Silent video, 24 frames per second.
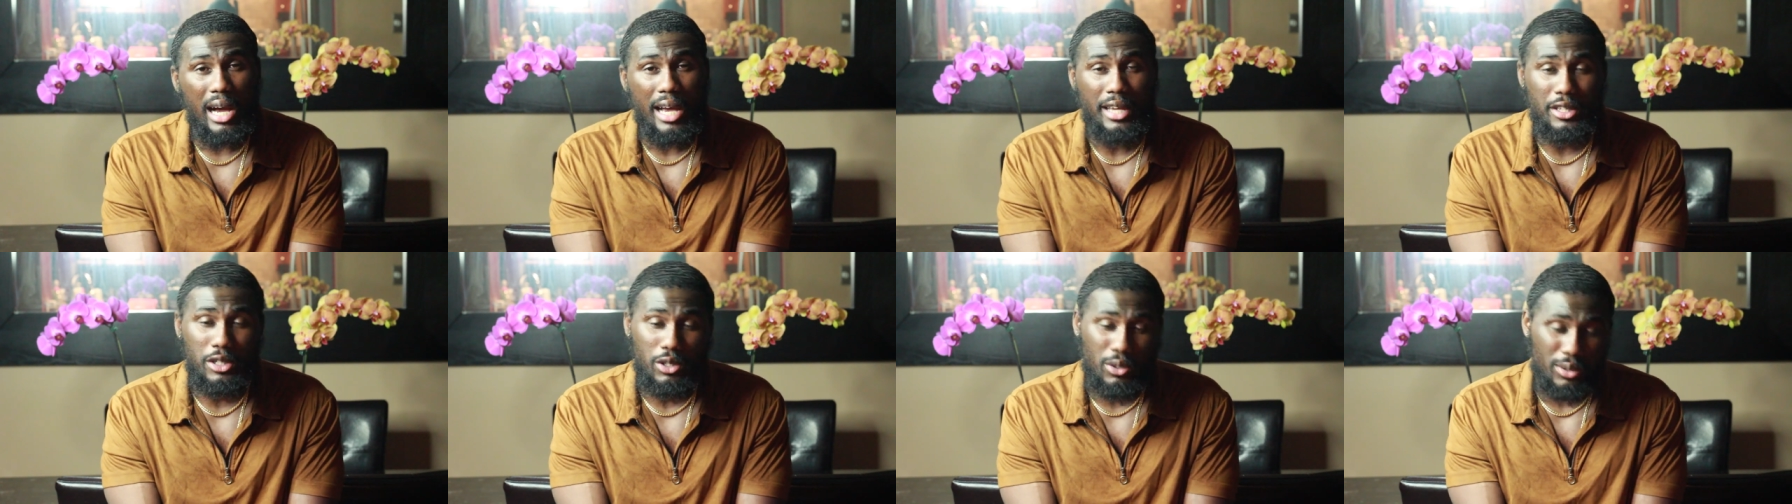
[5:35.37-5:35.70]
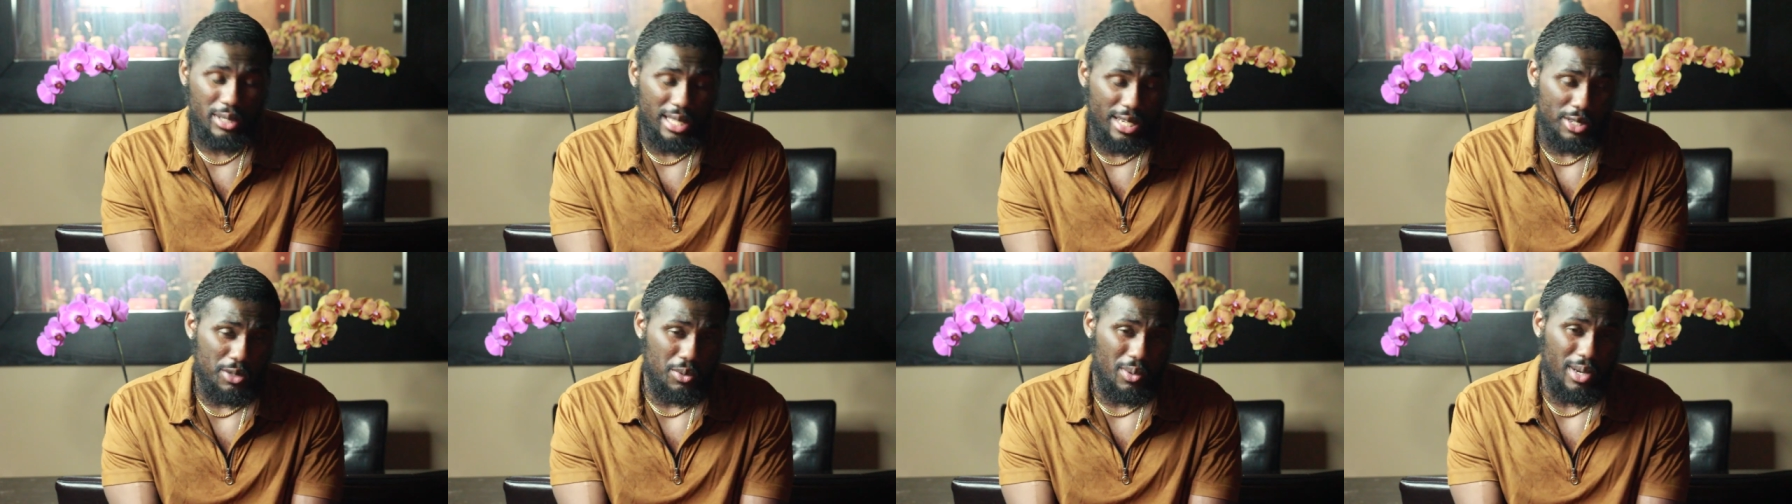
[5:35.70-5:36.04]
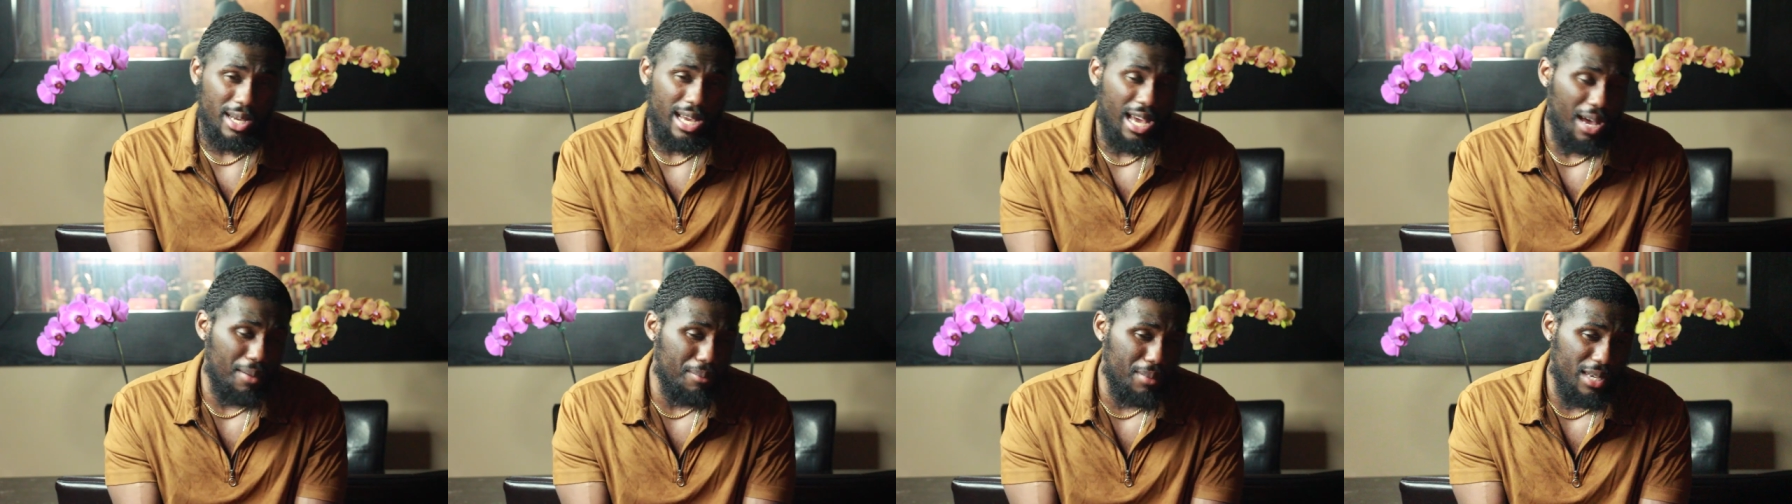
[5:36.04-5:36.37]
I know that's
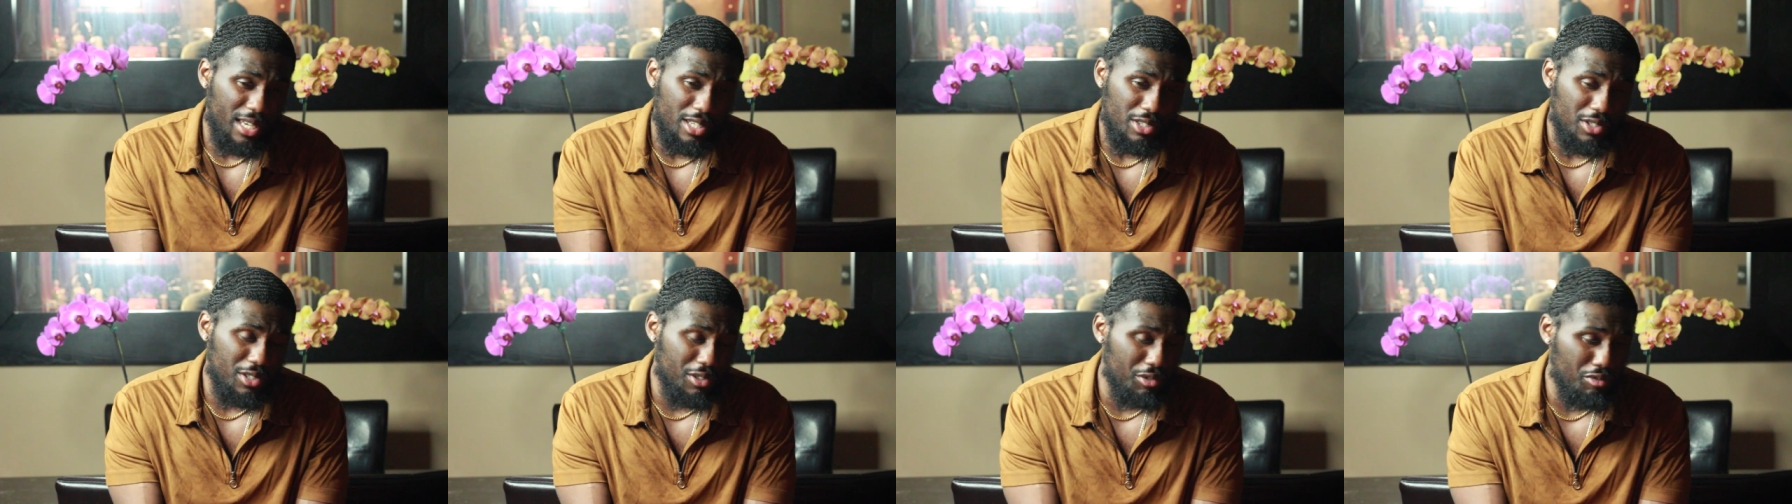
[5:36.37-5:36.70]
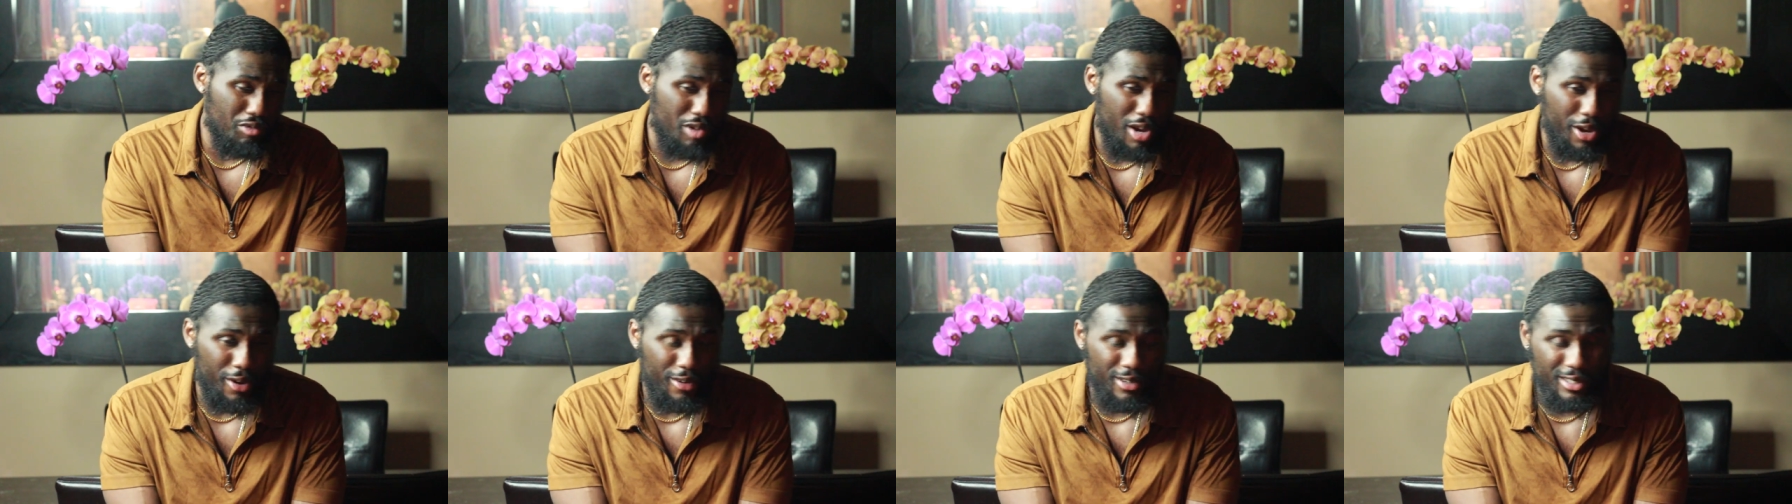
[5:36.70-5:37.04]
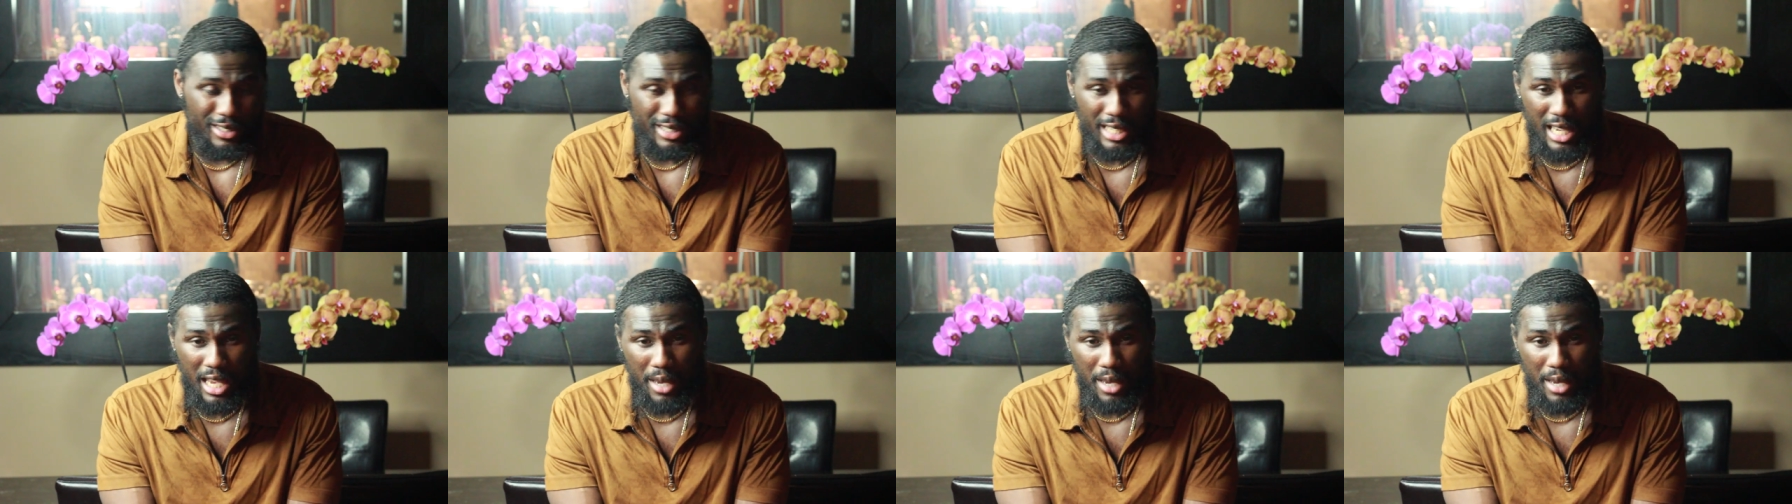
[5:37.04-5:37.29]
what got me into the fragrance